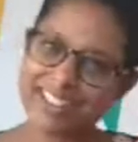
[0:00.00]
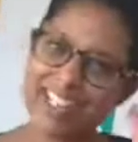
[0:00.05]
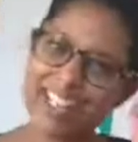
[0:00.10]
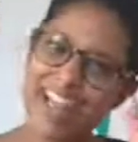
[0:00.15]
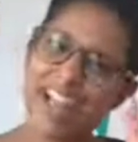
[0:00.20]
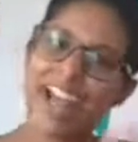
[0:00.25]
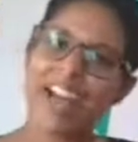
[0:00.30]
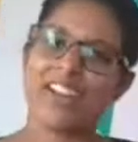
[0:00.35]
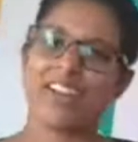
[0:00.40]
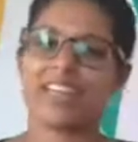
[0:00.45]

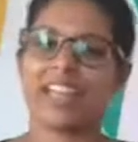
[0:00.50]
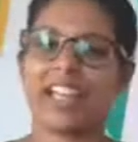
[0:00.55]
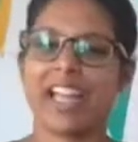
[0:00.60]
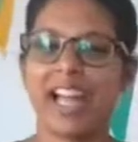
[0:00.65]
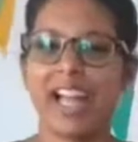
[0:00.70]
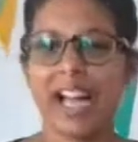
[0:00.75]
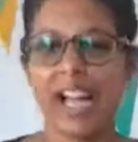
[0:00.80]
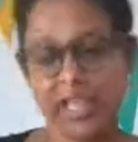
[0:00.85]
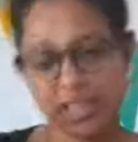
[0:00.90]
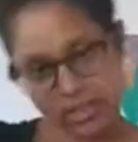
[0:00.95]
Okay,
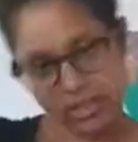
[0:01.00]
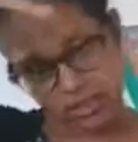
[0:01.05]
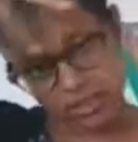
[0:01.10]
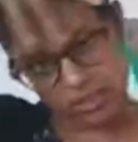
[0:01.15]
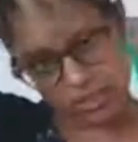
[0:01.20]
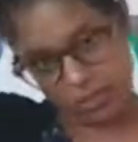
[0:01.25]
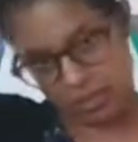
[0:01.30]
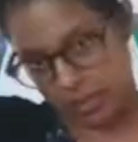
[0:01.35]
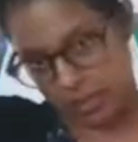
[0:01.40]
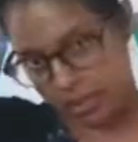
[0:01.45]
just make
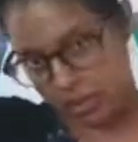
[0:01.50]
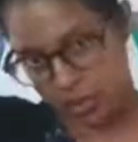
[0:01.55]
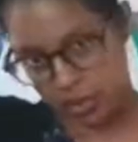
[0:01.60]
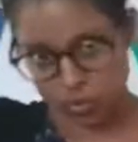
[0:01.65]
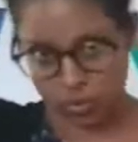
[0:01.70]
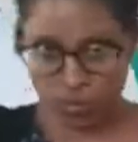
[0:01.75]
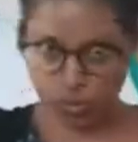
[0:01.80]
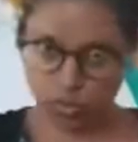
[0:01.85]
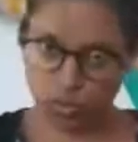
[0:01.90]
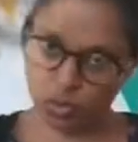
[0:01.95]
sure
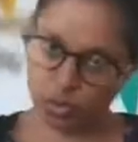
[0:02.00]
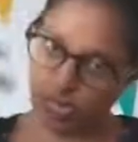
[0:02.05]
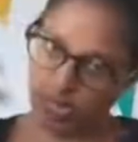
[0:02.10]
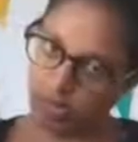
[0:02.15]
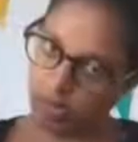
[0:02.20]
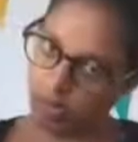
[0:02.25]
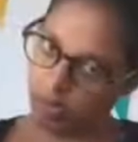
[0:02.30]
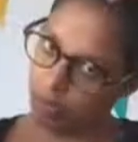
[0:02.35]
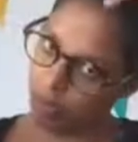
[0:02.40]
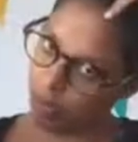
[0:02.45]
they're
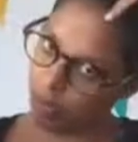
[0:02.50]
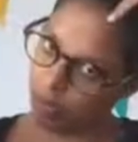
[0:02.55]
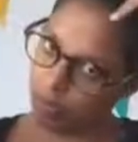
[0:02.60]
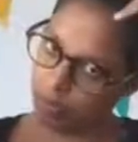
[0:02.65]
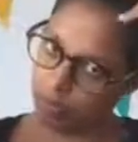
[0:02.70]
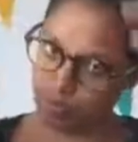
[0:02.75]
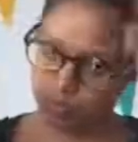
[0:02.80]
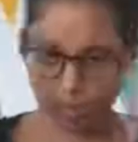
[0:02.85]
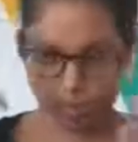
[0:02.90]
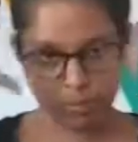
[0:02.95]
on
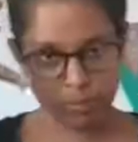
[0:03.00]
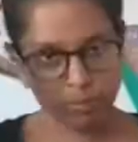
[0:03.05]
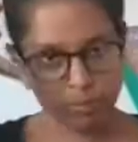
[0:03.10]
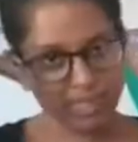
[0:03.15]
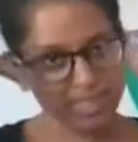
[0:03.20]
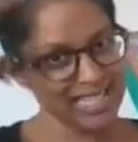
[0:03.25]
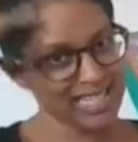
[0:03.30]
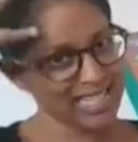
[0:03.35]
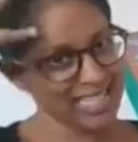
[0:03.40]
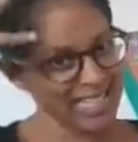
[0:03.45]

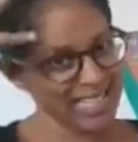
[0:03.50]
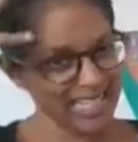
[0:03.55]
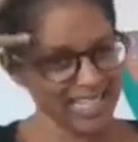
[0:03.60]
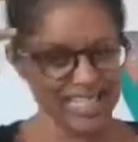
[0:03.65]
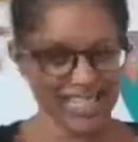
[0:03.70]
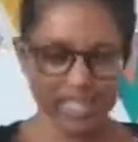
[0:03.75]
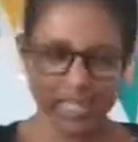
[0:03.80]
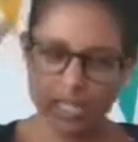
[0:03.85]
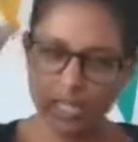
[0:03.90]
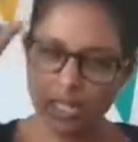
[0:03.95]

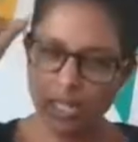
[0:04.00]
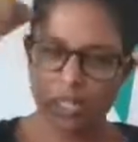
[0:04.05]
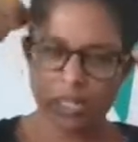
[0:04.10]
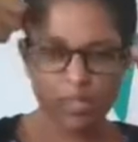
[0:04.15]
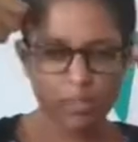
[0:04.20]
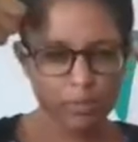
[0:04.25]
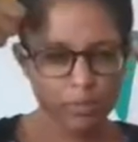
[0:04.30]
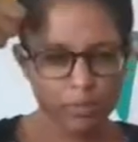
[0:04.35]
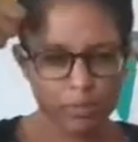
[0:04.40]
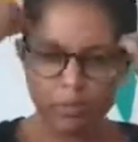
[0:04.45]
properly. Just
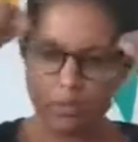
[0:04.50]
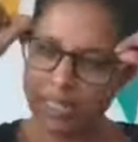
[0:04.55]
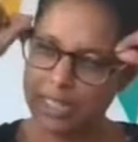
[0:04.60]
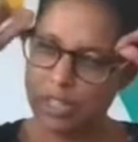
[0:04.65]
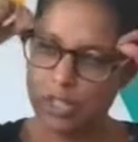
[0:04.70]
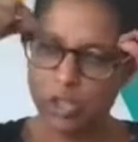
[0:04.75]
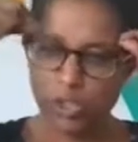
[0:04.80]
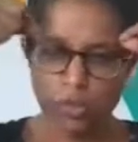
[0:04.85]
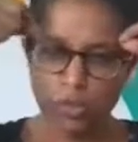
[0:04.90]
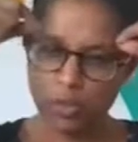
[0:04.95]
make sure
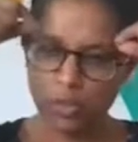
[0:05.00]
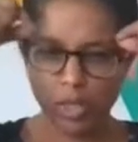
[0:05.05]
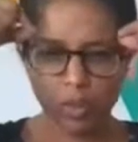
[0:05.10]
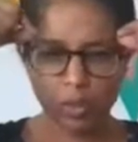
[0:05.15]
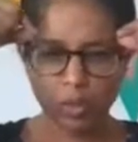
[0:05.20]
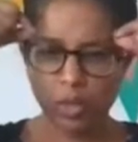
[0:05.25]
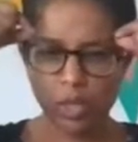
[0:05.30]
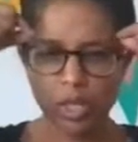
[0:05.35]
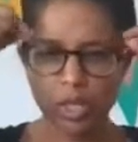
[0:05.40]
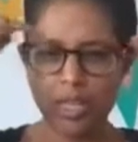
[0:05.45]
they're
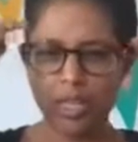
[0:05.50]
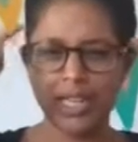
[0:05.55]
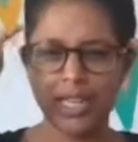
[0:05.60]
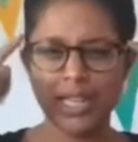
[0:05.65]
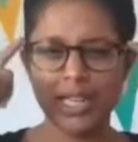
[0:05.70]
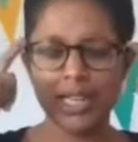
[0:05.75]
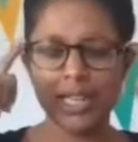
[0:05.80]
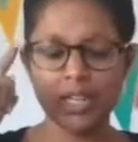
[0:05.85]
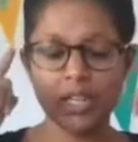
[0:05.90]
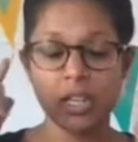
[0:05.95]
working.
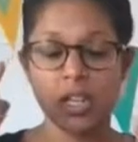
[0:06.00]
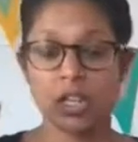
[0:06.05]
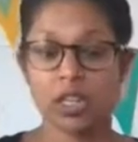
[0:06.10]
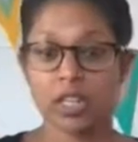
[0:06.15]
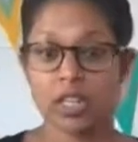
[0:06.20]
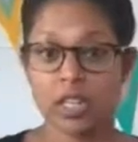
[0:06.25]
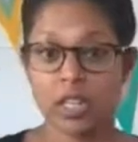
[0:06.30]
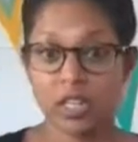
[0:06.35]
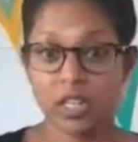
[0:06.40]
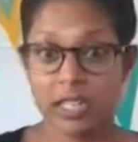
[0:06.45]
You're going to
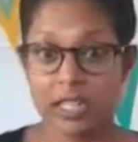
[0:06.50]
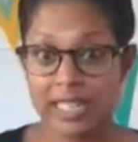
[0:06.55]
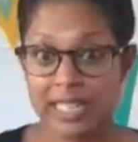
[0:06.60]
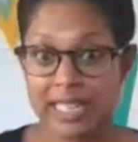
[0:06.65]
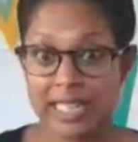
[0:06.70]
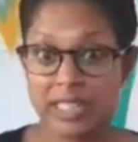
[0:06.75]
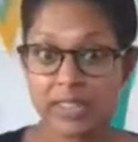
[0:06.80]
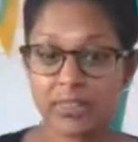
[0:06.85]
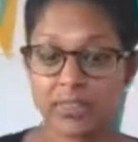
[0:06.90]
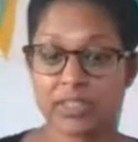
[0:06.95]
need it for
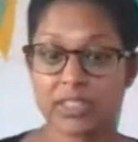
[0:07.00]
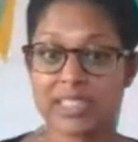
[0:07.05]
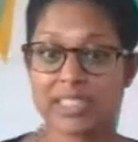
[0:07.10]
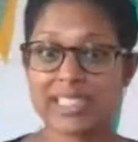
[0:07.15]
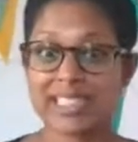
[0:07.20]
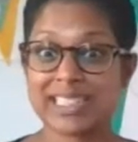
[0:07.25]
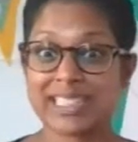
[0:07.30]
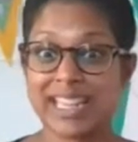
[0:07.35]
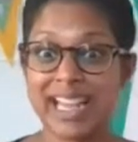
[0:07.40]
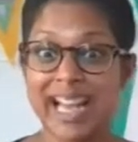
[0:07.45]

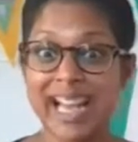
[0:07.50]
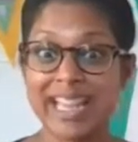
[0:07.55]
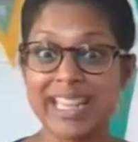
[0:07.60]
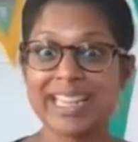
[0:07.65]
today.